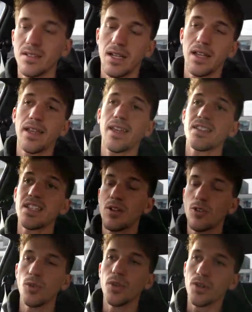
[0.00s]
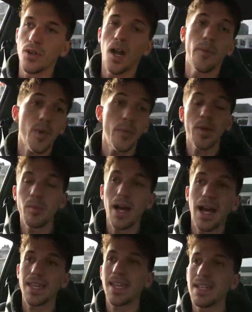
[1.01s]
like I said earlier, I'm coming
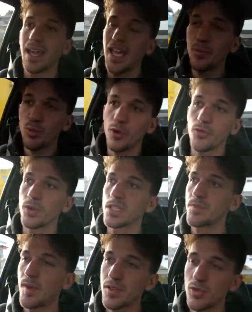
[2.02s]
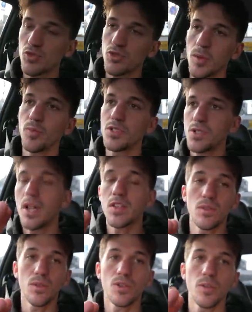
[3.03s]
back in April for a special trip, which you guys
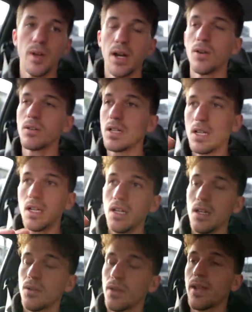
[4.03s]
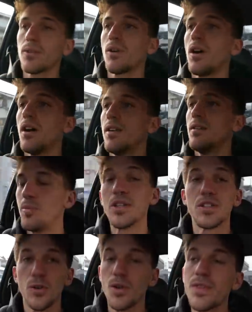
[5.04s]
will learn about later on.
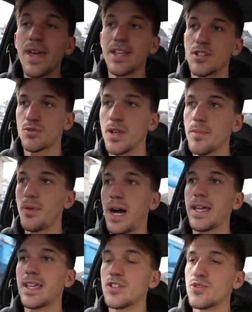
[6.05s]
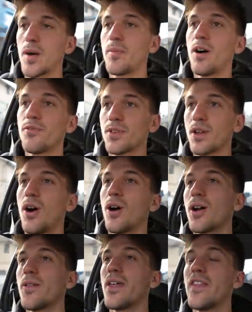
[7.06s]
But during that trip, I can drop off the
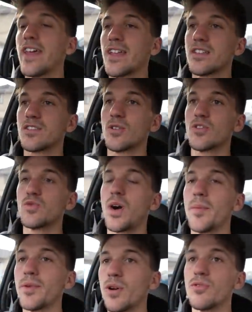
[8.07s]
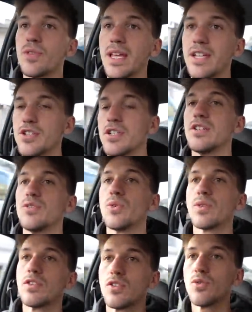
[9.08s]
car and then they can start swapping over the engine and
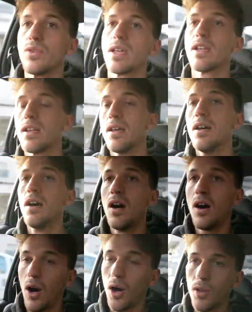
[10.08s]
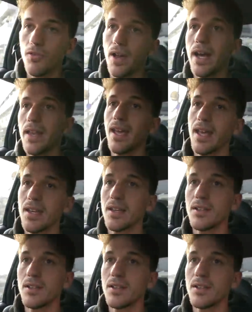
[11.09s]
doing the tuning and all of that. And